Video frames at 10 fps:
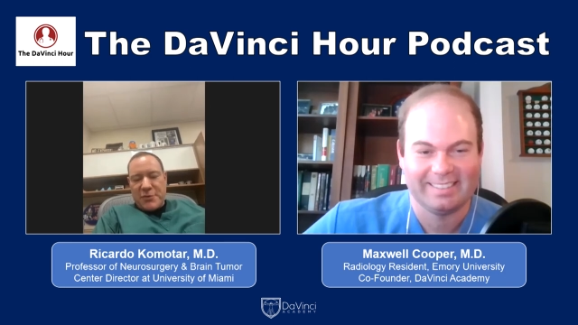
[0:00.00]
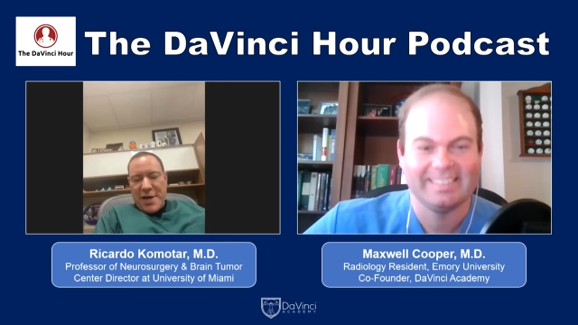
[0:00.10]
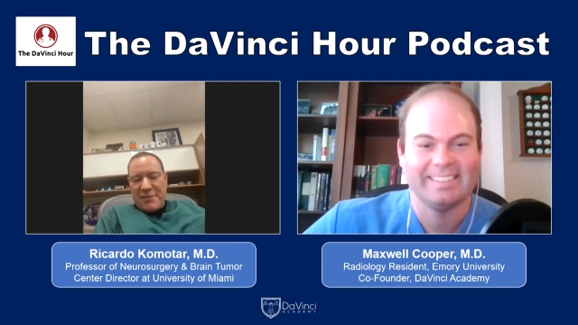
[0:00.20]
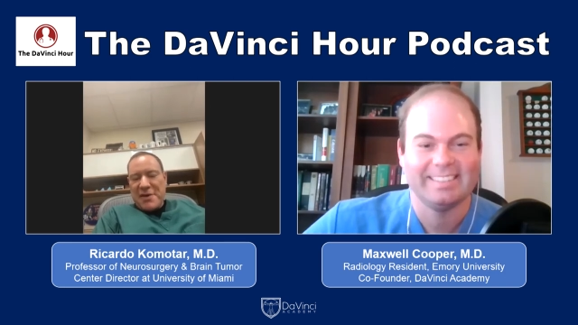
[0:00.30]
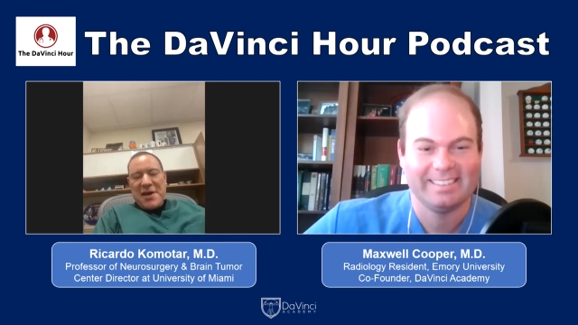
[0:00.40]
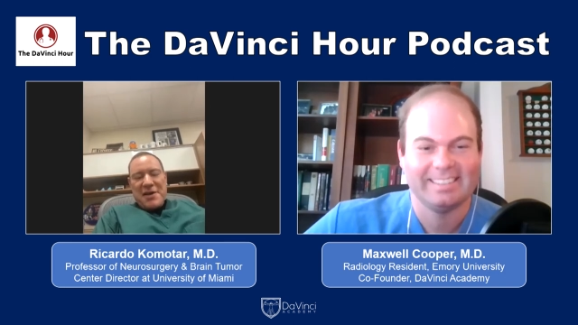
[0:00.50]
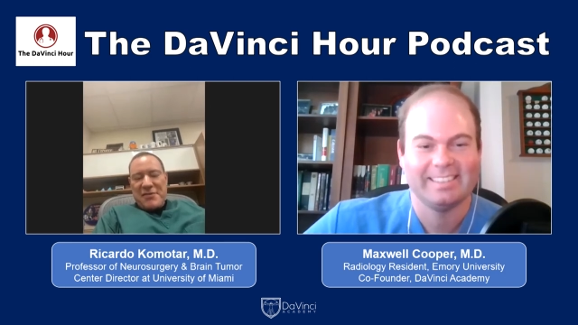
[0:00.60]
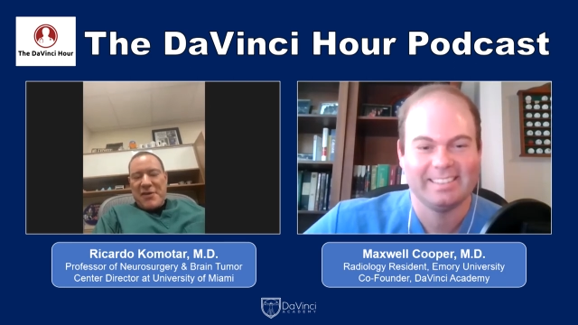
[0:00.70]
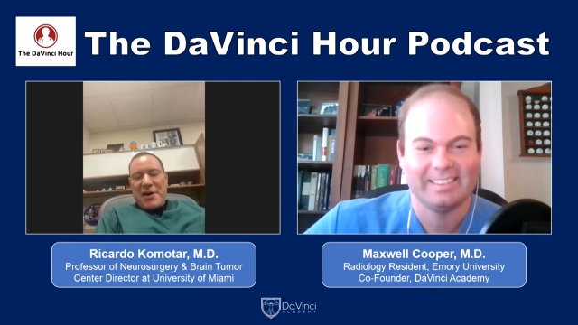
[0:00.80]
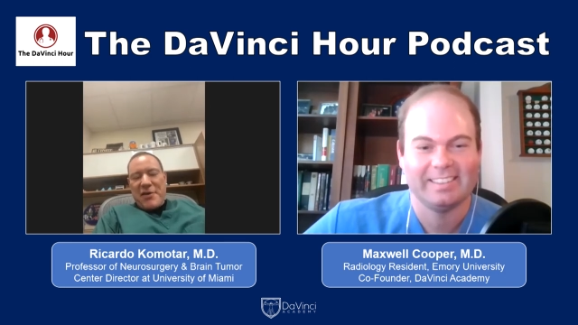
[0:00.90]
Speaker 1: We have
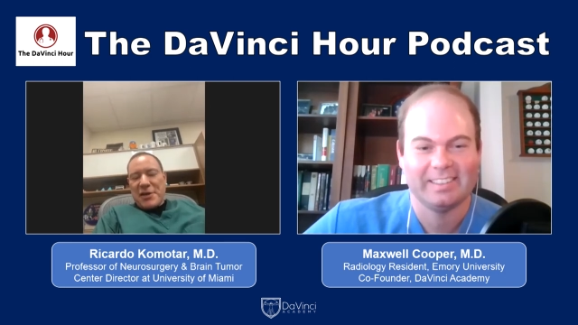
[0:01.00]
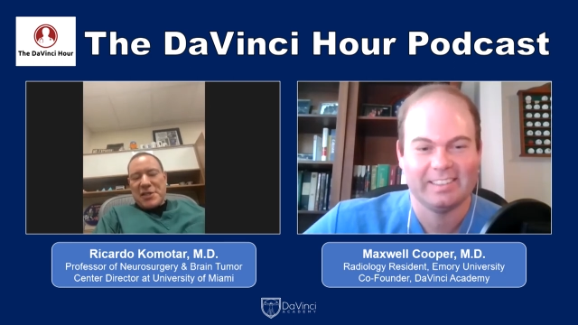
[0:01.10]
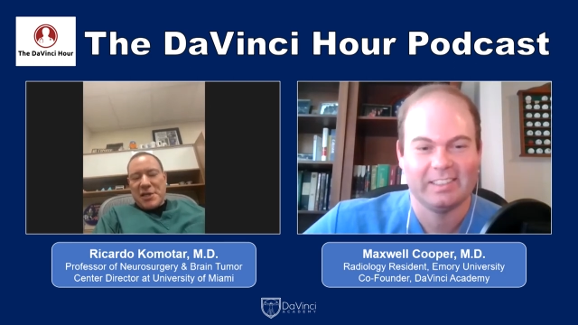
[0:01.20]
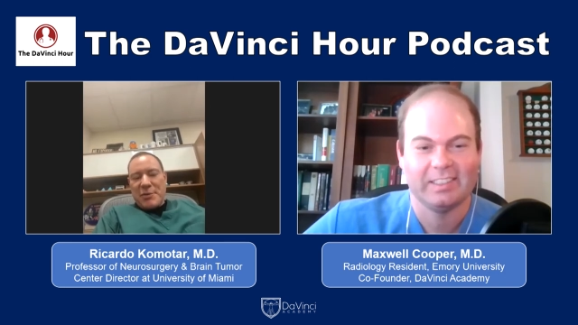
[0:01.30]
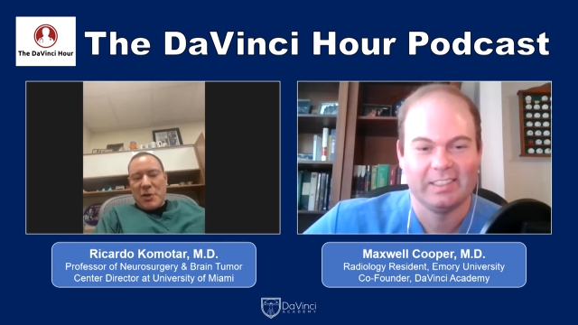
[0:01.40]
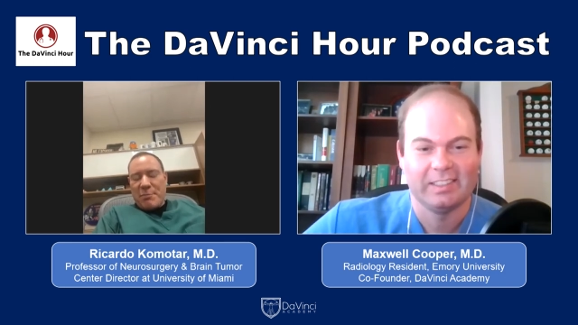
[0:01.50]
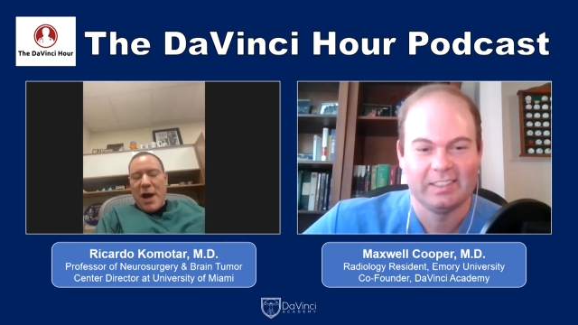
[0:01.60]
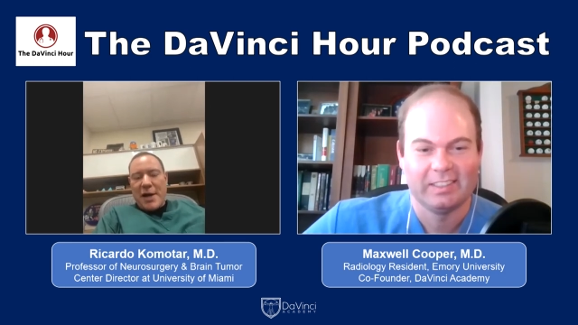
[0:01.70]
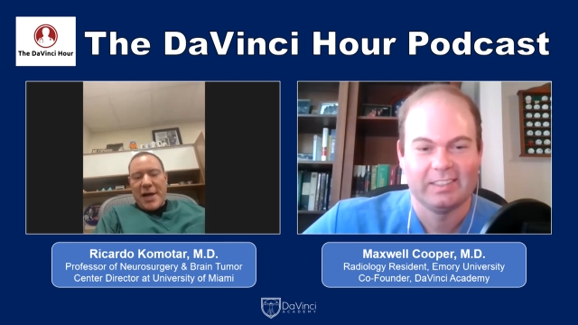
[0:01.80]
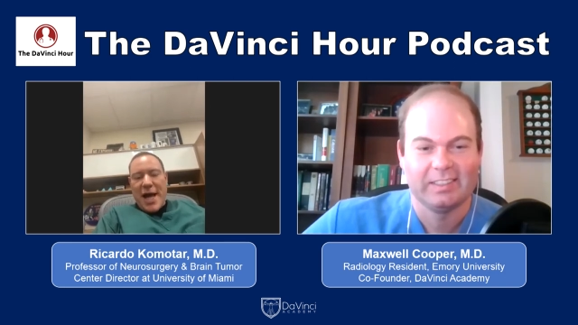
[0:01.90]
very, very similar
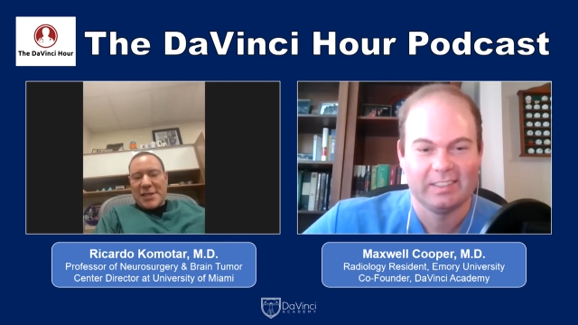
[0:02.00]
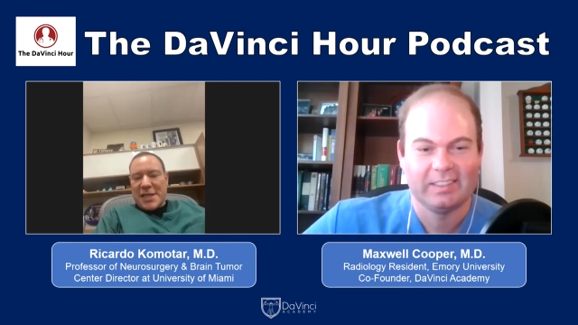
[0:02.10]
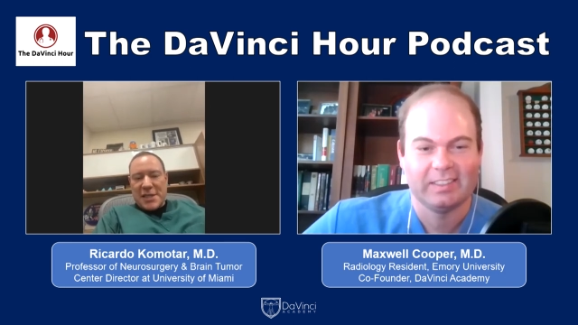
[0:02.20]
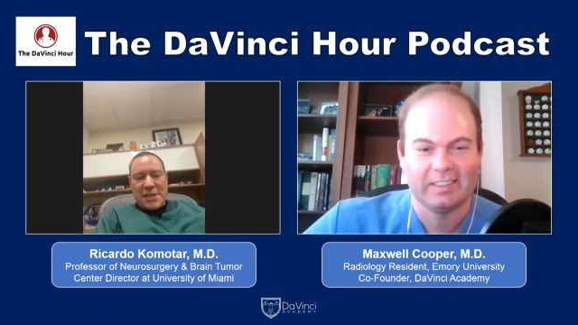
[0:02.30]
podcasts at the